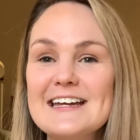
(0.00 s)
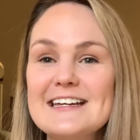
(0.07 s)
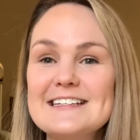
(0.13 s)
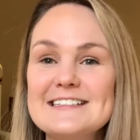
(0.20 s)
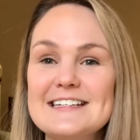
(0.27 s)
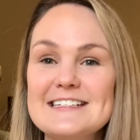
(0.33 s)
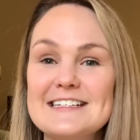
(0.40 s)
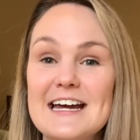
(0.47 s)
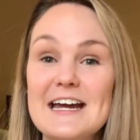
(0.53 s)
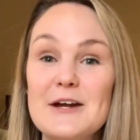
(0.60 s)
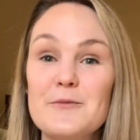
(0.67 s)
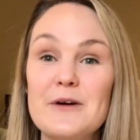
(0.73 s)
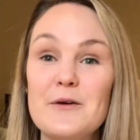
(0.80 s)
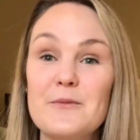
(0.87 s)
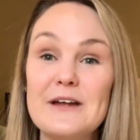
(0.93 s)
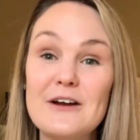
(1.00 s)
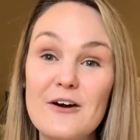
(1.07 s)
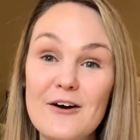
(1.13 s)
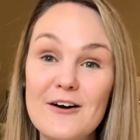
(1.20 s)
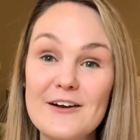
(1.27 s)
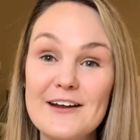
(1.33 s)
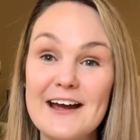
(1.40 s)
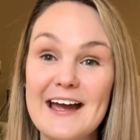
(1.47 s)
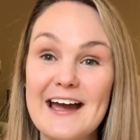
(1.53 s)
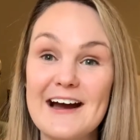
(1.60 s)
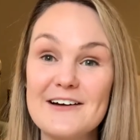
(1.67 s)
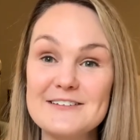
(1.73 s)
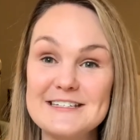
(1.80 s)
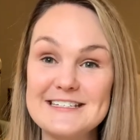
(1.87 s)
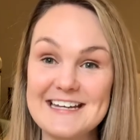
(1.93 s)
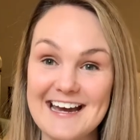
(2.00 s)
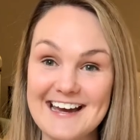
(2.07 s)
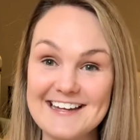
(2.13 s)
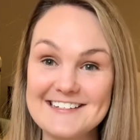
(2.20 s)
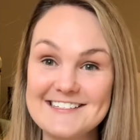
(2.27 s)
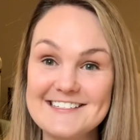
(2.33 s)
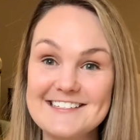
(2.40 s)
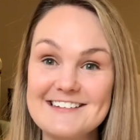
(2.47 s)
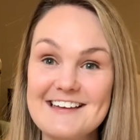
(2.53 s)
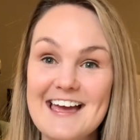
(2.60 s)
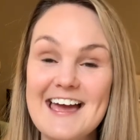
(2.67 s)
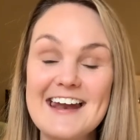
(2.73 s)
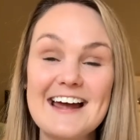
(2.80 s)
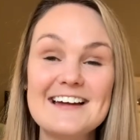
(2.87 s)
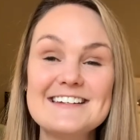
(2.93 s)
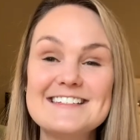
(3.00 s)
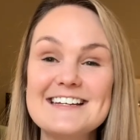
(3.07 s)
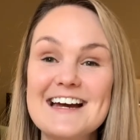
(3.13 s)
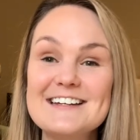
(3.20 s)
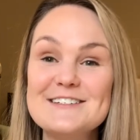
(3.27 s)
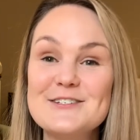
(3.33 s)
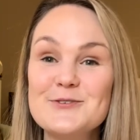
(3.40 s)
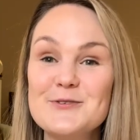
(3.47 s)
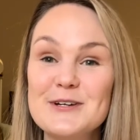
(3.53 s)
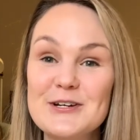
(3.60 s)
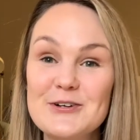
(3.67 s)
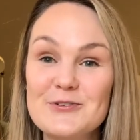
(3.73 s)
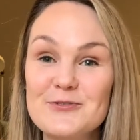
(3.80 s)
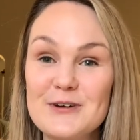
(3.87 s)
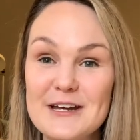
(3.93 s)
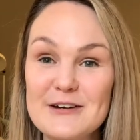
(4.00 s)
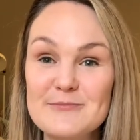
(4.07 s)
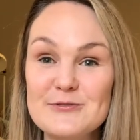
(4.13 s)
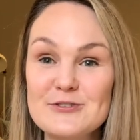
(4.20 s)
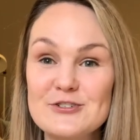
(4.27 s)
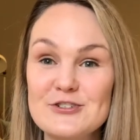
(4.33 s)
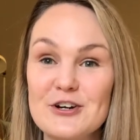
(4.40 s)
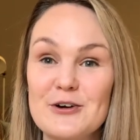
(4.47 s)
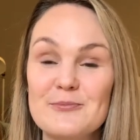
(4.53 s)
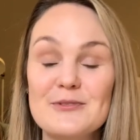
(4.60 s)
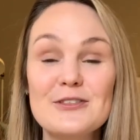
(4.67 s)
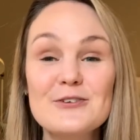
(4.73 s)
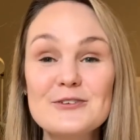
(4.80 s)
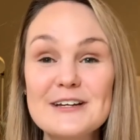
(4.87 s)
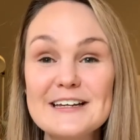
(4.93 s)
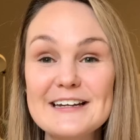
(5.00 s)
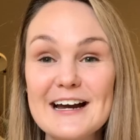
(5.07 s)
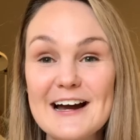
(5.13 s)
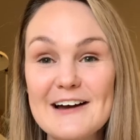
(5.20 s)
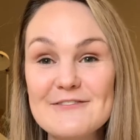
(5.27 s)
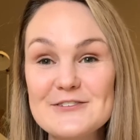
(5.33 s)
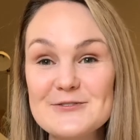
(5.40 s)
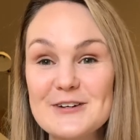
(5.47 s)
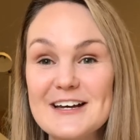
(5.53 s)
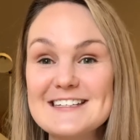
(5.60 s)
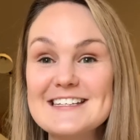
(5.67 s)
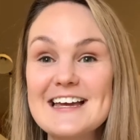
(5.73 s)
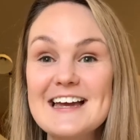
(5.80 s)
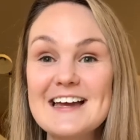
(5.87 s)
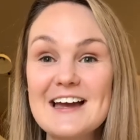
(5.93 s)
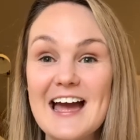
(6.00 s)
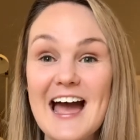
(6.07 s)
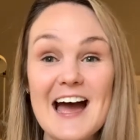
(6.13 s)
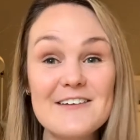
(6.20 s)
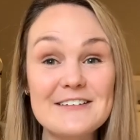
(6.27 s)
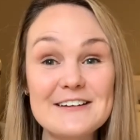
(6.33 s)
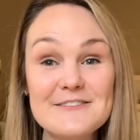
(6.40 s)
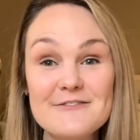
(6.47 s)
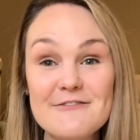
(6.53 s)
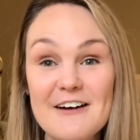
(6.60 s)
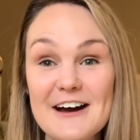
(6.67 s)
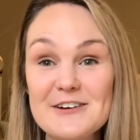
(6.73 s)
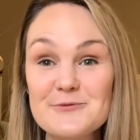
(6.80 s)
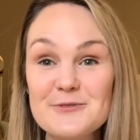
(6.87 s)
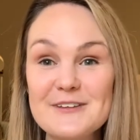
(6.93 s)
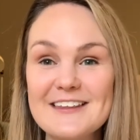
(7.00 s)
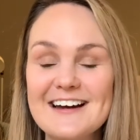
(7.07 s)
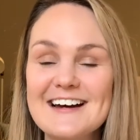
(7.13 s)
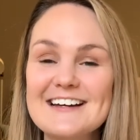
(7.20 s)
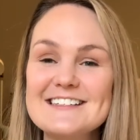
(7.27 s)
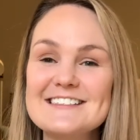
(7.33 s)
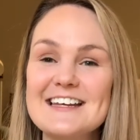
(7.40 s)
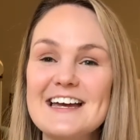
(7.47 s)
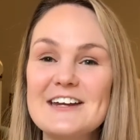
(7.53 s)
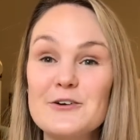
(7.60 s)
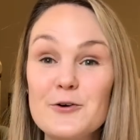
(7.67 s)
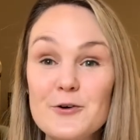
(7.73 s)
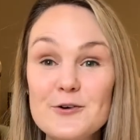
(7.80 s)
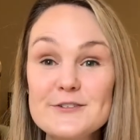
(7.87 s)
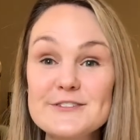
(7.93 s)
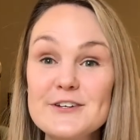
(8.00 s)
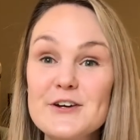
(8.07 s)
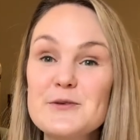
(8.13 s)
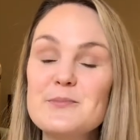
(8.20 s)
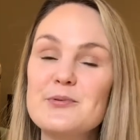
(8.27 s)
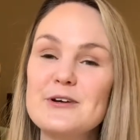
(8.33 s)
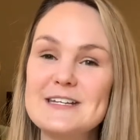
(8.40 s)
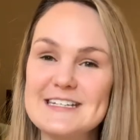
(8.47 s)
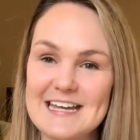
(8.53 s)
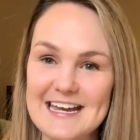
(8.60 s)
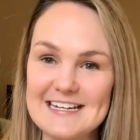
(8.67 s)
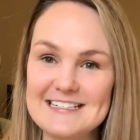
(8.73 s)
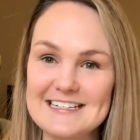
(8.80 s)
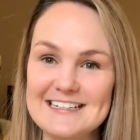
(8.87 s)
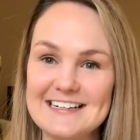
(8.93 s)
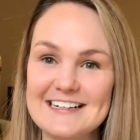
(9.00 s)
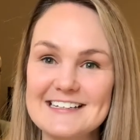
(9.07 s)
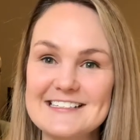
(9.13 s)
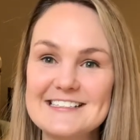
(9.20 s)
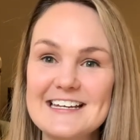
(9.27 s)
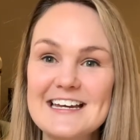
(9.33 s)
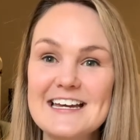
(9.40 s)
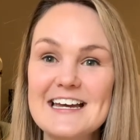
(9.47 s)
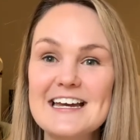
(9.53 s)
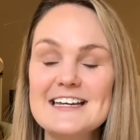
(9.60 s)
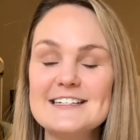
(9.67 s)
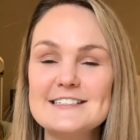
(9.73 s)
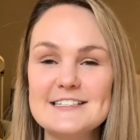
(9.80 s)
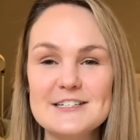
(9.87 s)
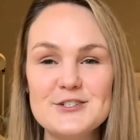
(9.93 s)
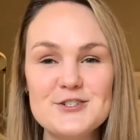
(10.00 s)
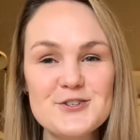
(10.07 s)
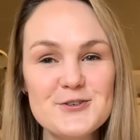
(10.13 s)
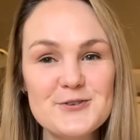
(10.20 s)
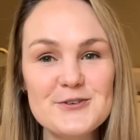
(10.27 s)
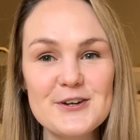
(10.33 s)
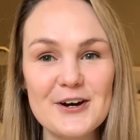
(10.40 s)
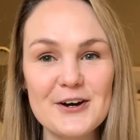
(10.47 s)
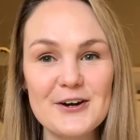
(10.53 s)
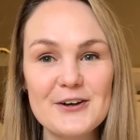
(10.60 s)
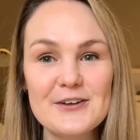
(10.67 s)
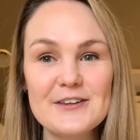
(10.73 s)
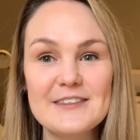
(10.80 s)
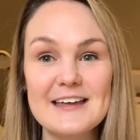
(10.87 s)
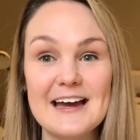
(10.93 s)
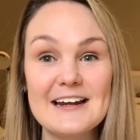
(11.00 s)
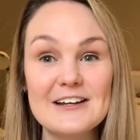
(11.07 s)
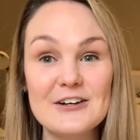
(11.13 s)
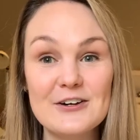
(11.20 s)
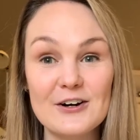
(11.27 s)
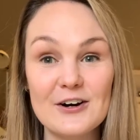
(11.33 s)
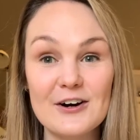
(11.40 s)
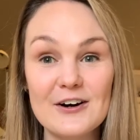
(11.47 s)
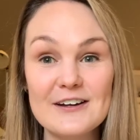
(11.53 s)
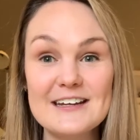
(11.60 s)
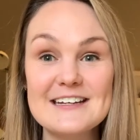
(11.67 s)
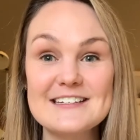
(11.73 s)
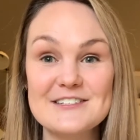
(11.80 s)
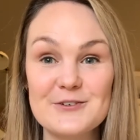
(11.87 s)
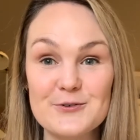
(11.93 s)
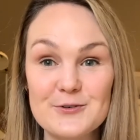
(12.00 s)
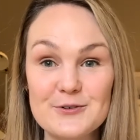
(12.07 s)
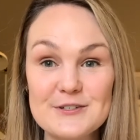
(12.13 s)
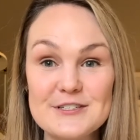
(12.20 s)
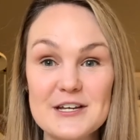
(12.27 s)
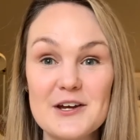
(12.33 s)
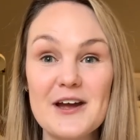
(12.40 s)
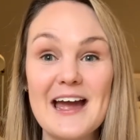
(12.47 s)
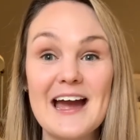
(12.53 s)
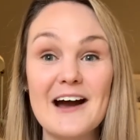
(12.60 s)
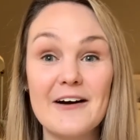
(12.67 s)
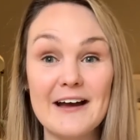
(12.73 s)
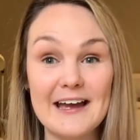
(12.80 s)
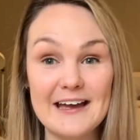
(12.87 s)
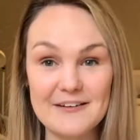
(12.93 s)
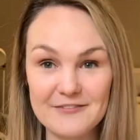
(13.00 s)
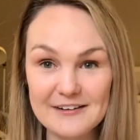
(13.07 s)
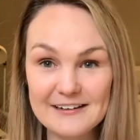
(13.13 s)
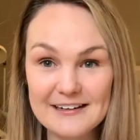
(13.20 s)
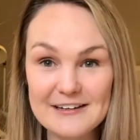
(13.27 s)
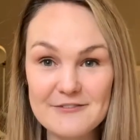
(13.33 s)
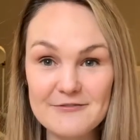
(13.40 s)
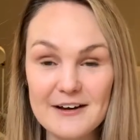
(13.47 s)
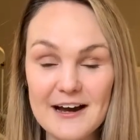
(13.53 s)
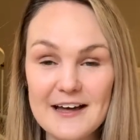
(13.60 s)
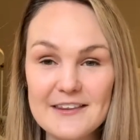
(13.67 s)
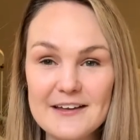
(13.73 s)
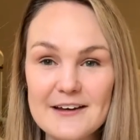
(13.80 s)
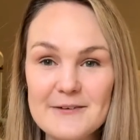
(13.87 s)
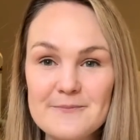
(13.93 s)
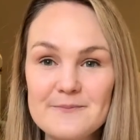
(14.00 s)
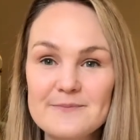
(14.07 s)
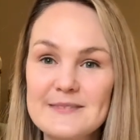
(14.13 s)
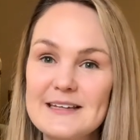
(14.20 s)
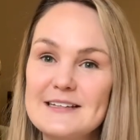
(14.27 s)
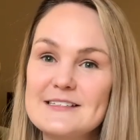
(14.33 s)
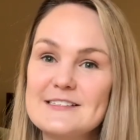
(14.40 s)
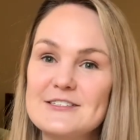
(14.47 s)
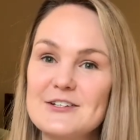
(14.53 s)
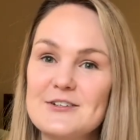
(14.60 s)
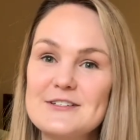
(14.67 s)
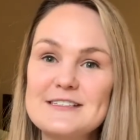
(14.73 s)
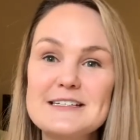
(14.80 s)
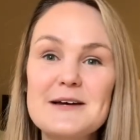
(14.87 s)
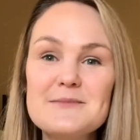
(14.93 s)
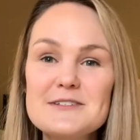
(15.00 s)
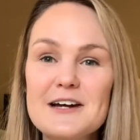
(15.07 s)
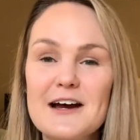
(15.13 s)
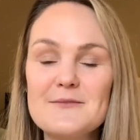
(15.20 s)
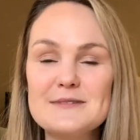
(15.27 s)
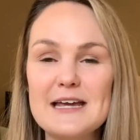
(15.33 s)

is a day where we honour our dads, and our dads do an incredible job looking after us, having fun with us, and also protecting us. Did you know that God is also our Heavenly Father? So sometimes